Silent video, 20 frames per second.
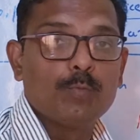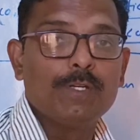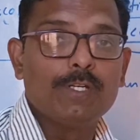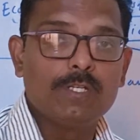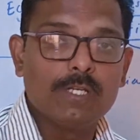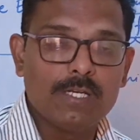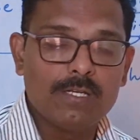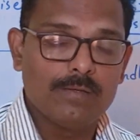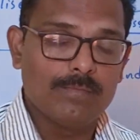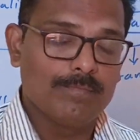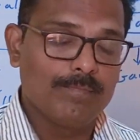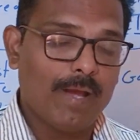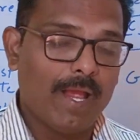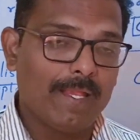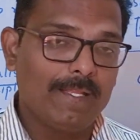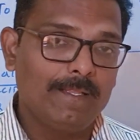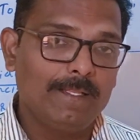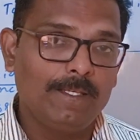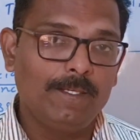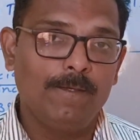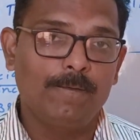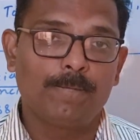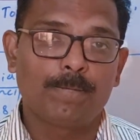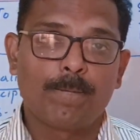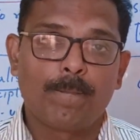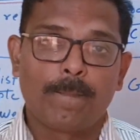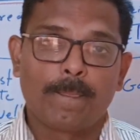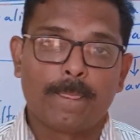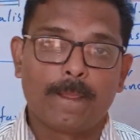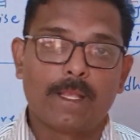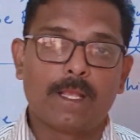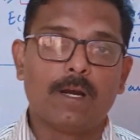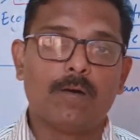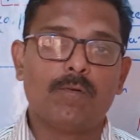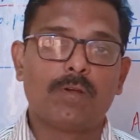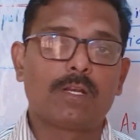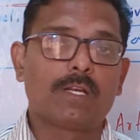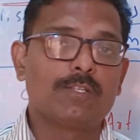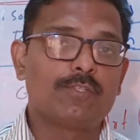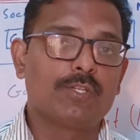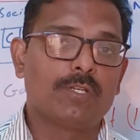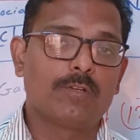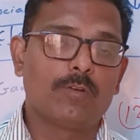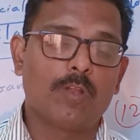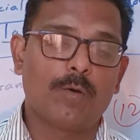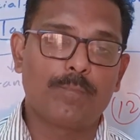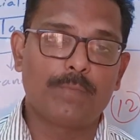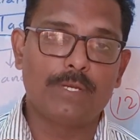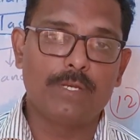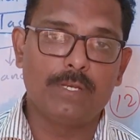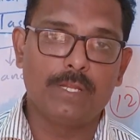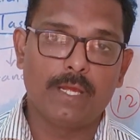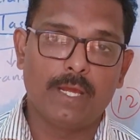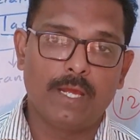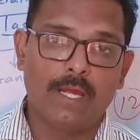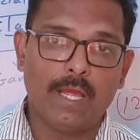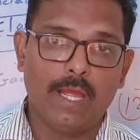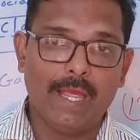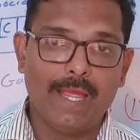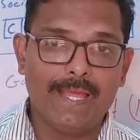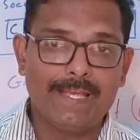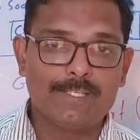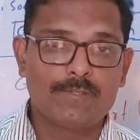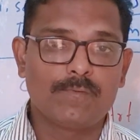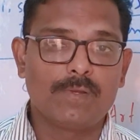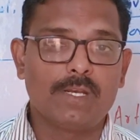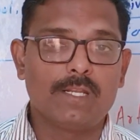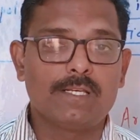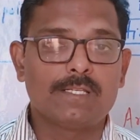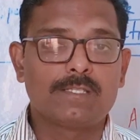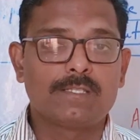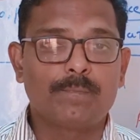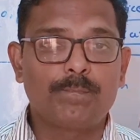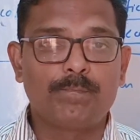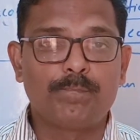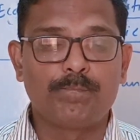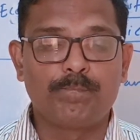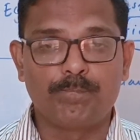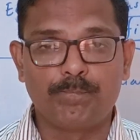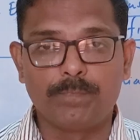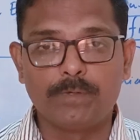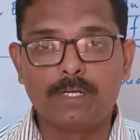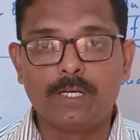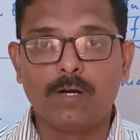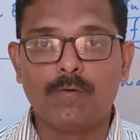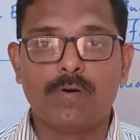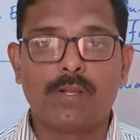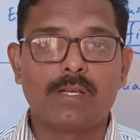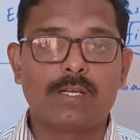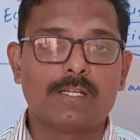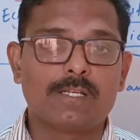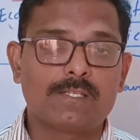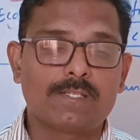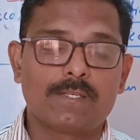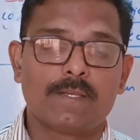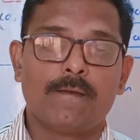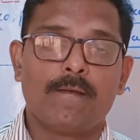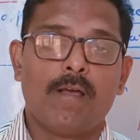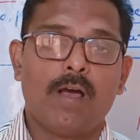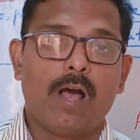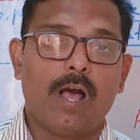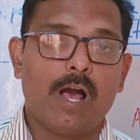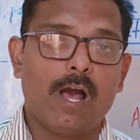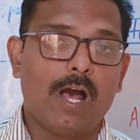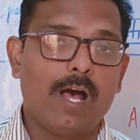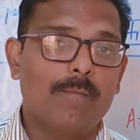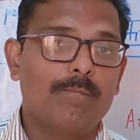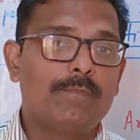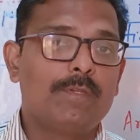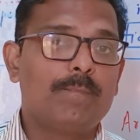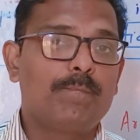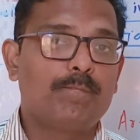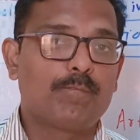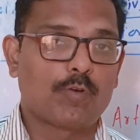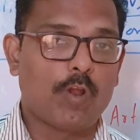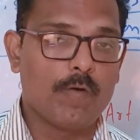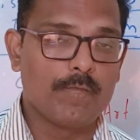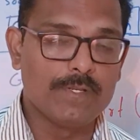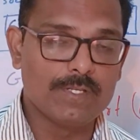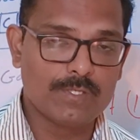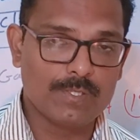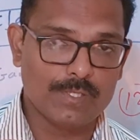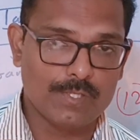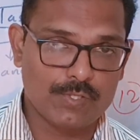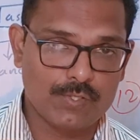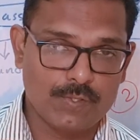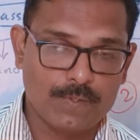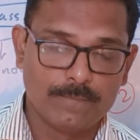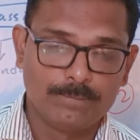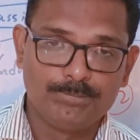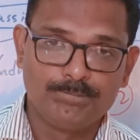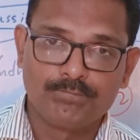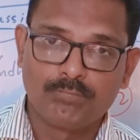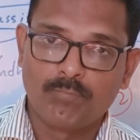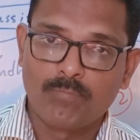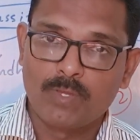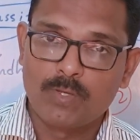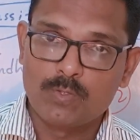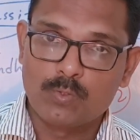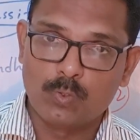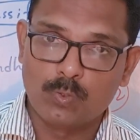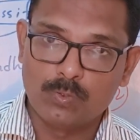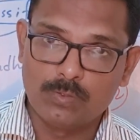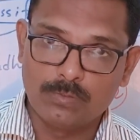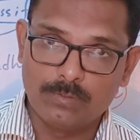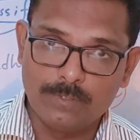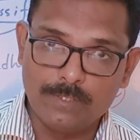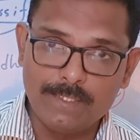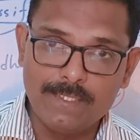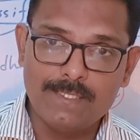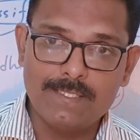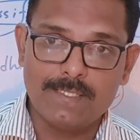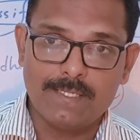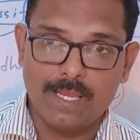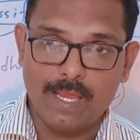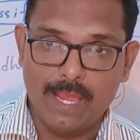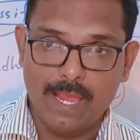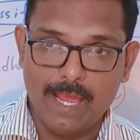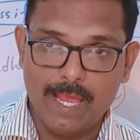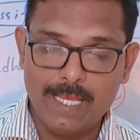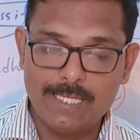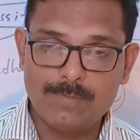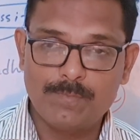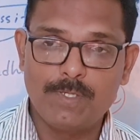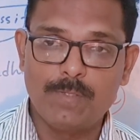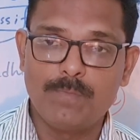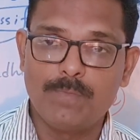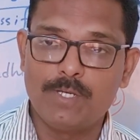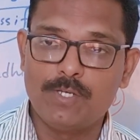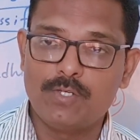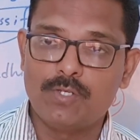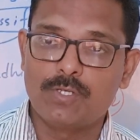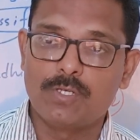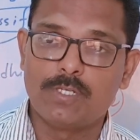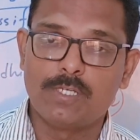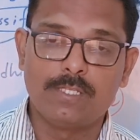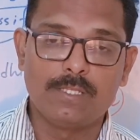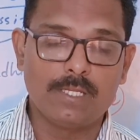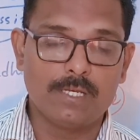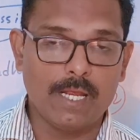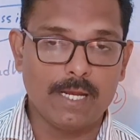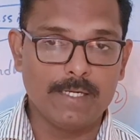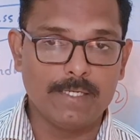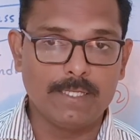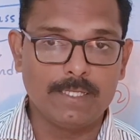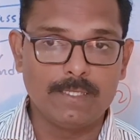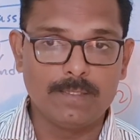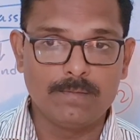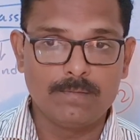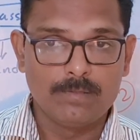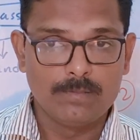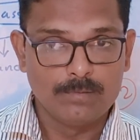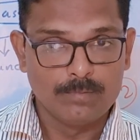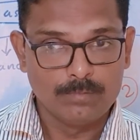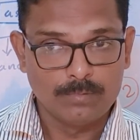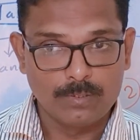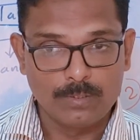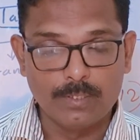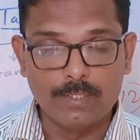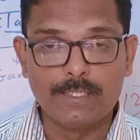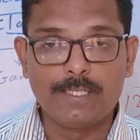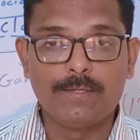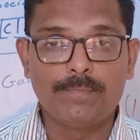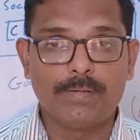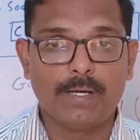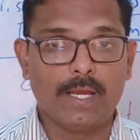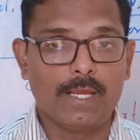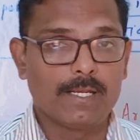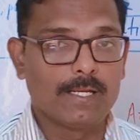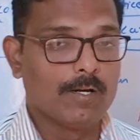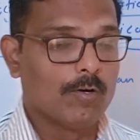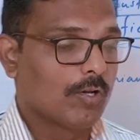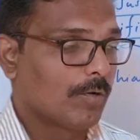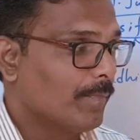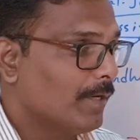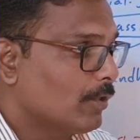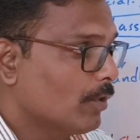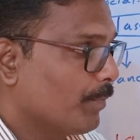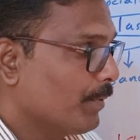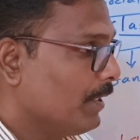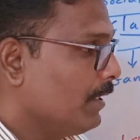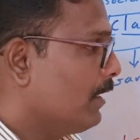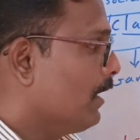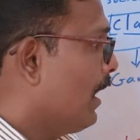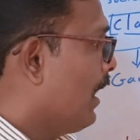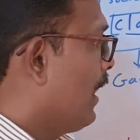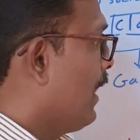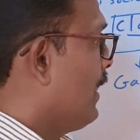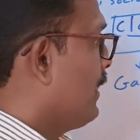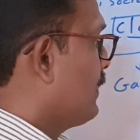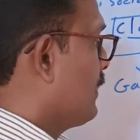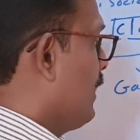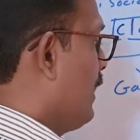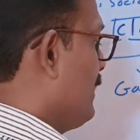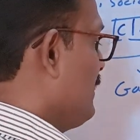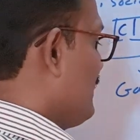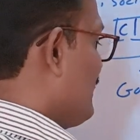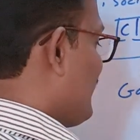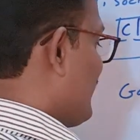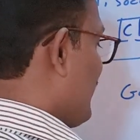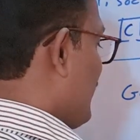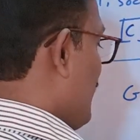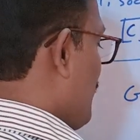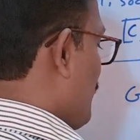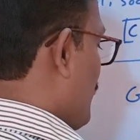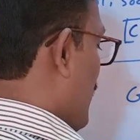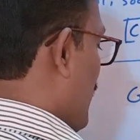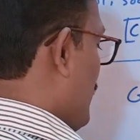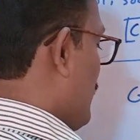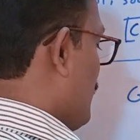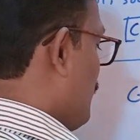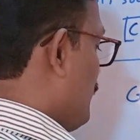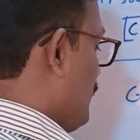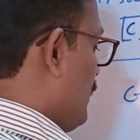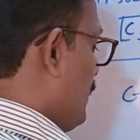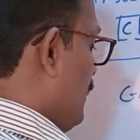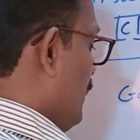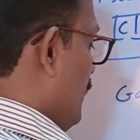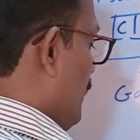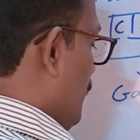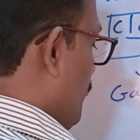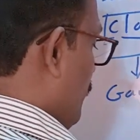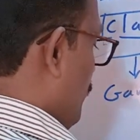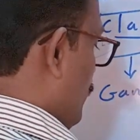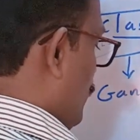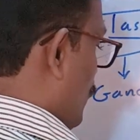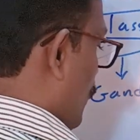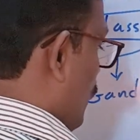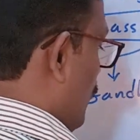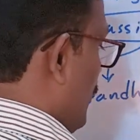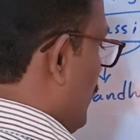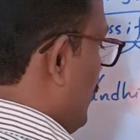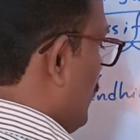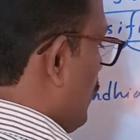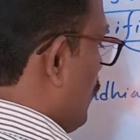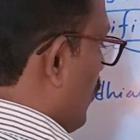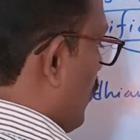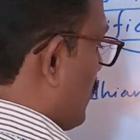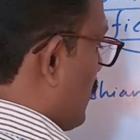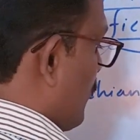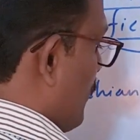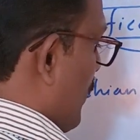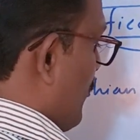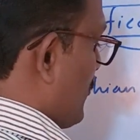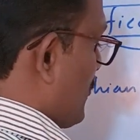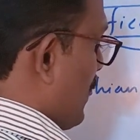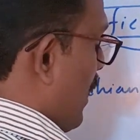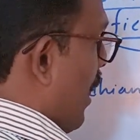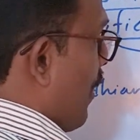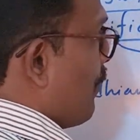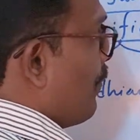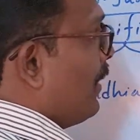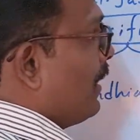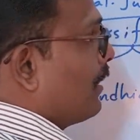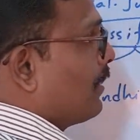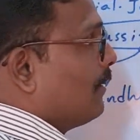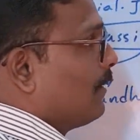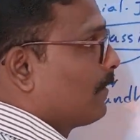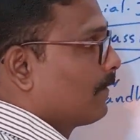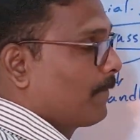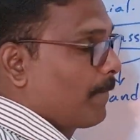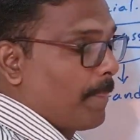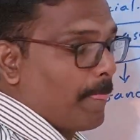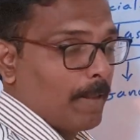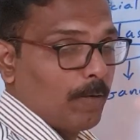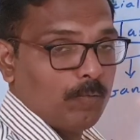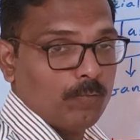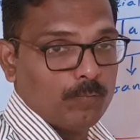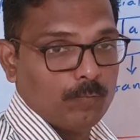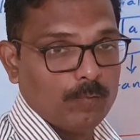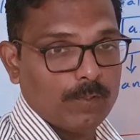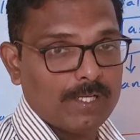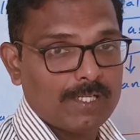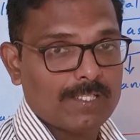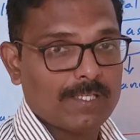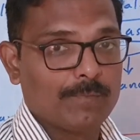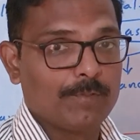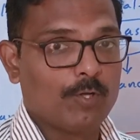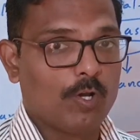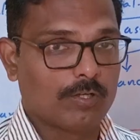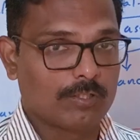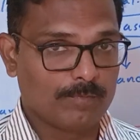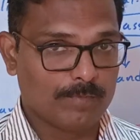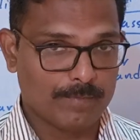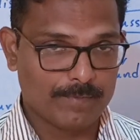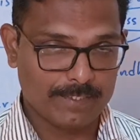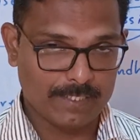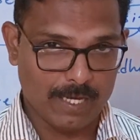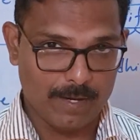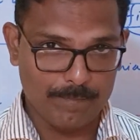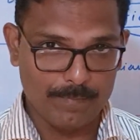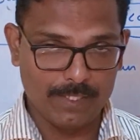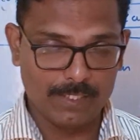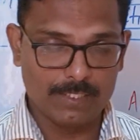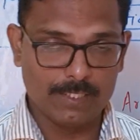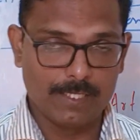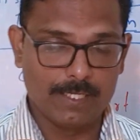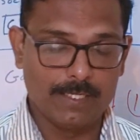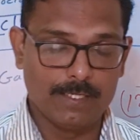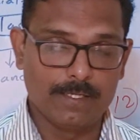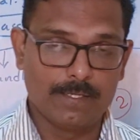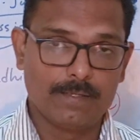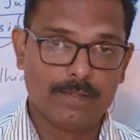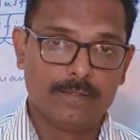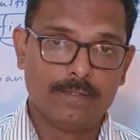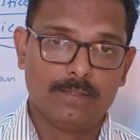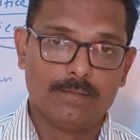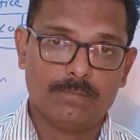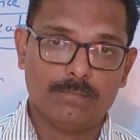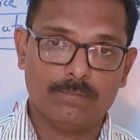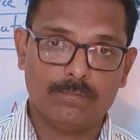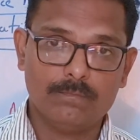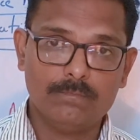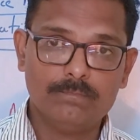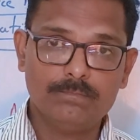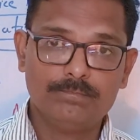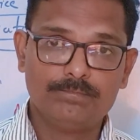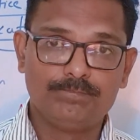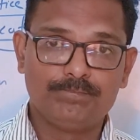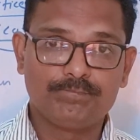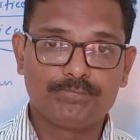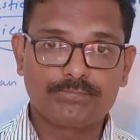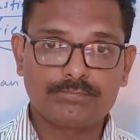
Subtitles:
what kind of the role to be done by the Governor General of India as well as the governors of the provinces. So these has been mentioned in the 1935 Government of India Act, and same kind of the, so in the Dr. Babasaheb Ambedkar, words of the Dr. Babasaheb Ambedkar here,